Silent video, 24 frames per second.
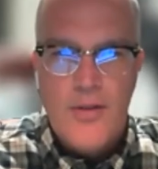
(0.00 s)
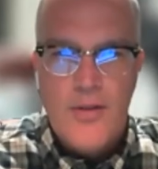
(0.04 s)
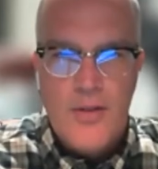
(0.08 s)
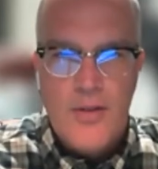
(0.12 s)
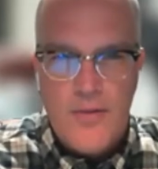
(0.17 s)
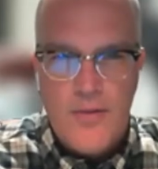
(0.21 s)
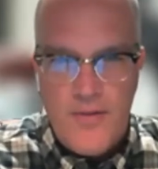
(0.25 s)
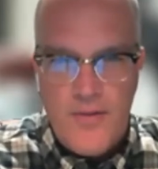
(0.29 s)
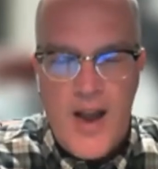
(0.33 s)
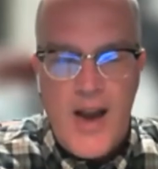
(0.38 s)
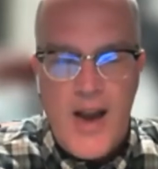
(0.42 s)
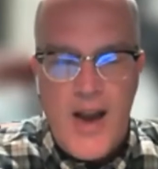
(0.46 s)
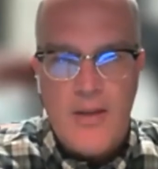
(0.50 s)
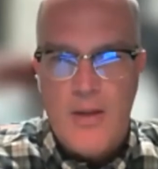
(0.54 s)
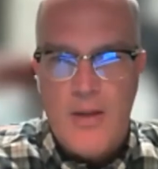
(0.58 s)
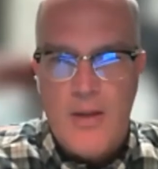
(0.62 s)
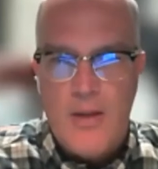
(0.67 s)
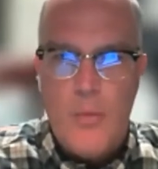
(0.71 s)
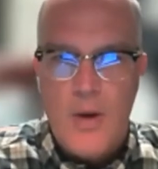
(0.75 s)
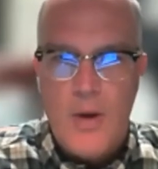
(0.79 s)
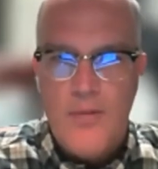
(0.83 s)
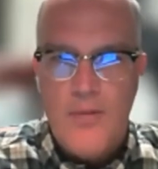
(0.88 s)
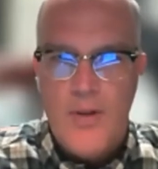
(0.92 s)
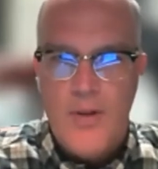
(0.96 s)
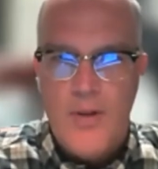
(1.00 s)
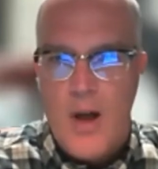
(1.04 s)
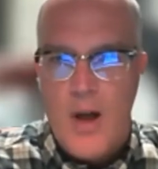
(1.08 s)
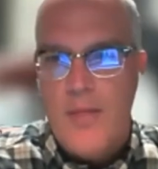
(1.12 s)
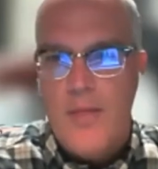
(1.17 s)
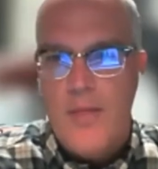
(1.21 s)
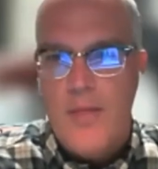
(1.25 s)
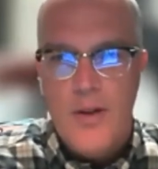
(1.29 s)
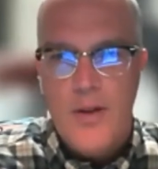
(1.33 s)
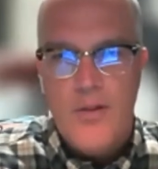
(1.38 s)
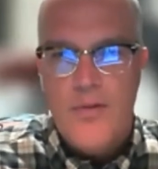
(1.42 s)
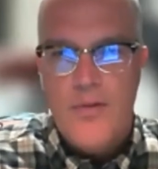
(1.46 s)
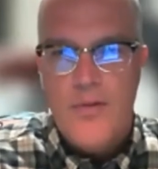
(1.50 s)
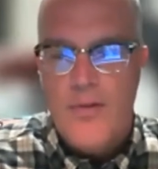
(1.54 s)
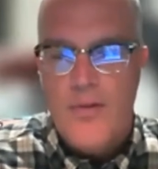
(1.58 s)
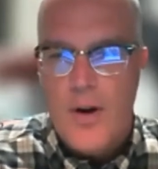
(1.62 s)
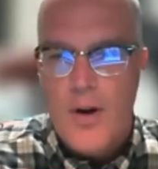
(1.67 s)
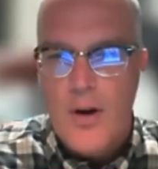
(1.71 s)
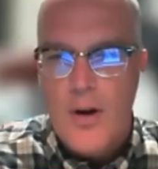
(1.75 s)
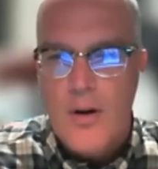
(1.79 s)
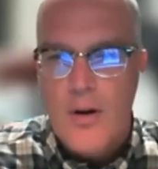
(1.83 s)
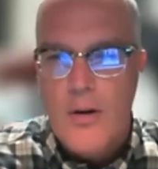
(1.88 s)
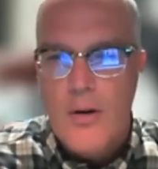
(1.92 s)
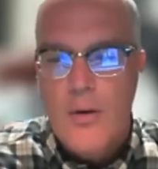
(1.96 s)
The fact that we've gone this
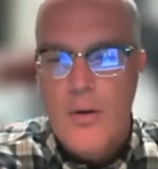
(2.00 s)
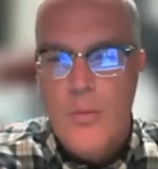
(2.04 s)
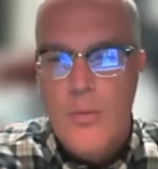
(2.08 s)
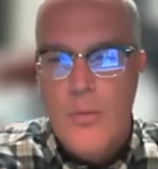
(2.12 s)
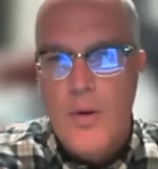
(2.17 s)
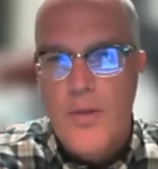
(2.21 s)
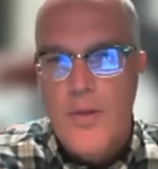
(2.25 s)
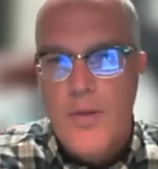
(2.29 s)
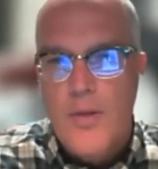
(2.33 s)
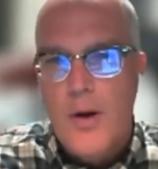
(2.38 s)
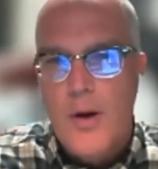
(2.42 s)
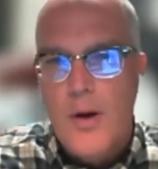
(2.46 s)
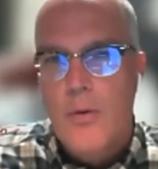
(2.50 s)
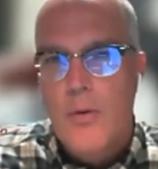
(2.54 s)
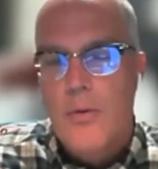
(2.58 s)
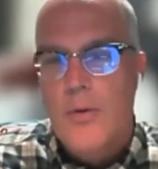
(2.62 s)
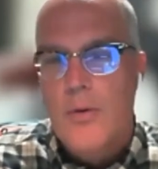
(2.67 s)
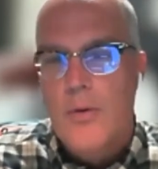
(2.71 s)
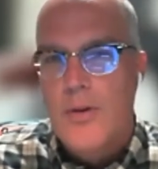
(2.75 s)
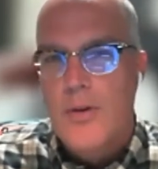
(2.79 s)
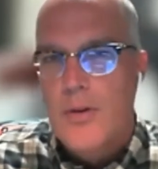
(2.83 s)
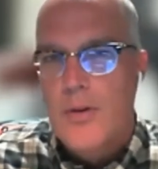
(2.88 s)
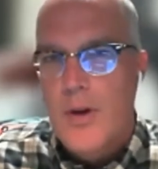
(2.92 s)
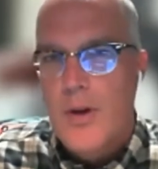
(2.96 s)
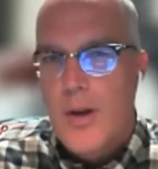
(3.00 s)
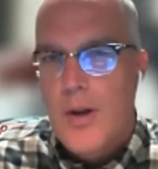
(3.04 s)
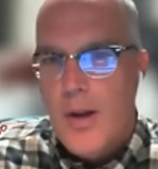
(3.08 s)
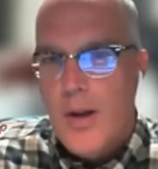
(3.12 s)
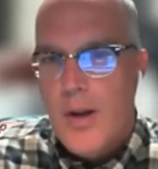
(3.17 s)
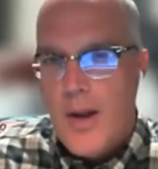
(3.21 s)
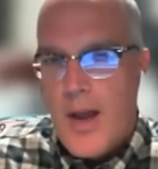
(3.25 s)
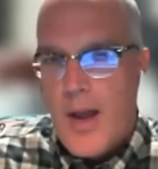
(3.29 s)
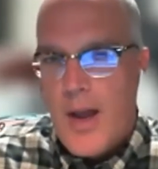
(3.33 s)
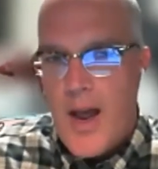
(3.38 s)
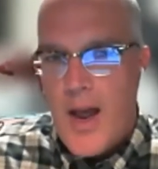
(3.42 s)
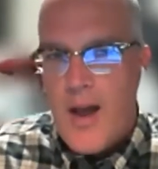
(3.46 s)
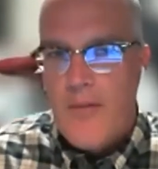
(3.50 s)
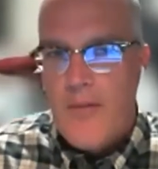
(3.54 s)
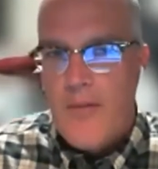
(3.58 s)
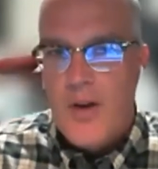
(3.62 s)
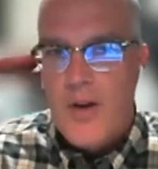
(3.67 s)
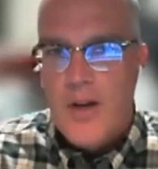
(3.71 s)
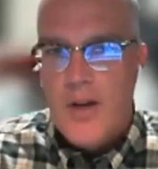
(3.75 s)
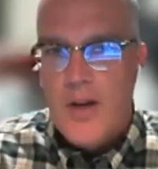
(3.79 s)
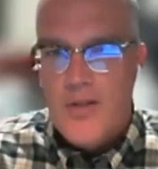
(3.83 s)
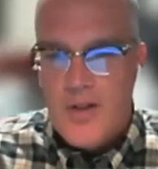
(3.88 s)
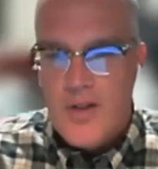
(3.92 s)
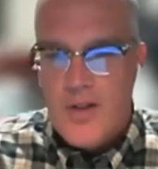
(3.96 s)
far without
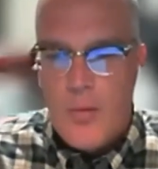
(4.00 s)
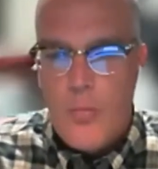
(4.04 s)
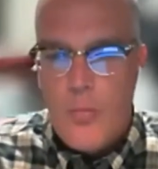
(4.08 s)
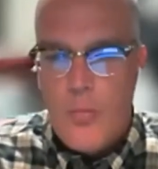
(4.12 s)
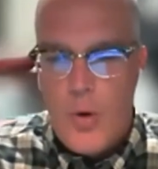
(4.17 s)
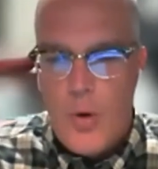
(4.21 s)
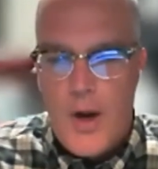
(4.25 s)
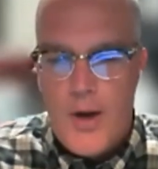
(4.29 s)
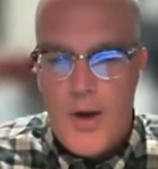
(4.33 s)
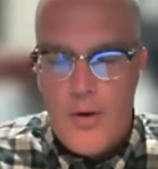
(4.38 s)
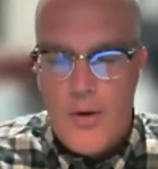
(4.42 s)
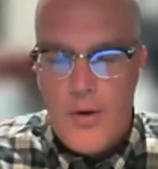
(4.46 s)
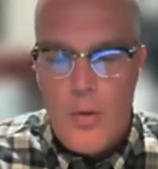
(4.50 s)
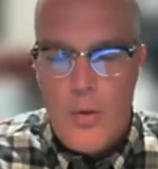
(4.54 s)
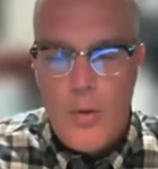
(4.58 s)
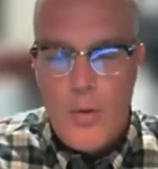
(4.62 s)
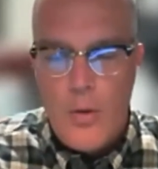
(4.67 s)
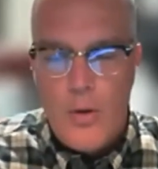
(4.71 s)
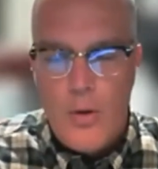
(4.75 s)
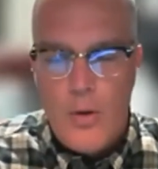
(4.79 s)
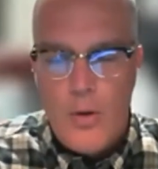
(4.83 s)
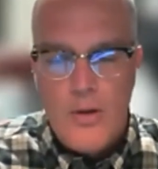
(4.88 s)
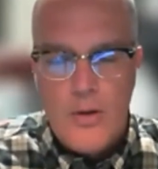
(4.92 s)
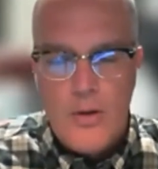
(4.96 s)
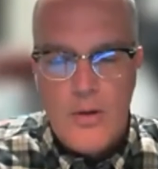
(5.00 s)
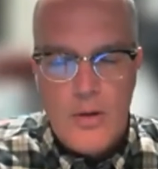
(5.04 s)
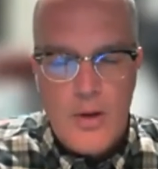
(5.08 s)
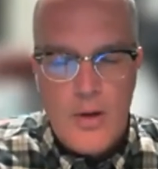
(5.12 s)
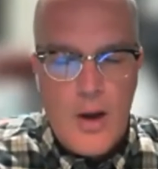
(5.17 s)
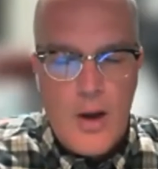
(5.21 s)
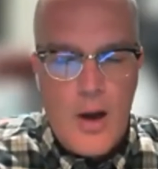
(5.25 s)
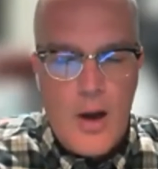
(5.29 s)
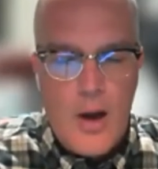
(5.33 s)
having some way to hold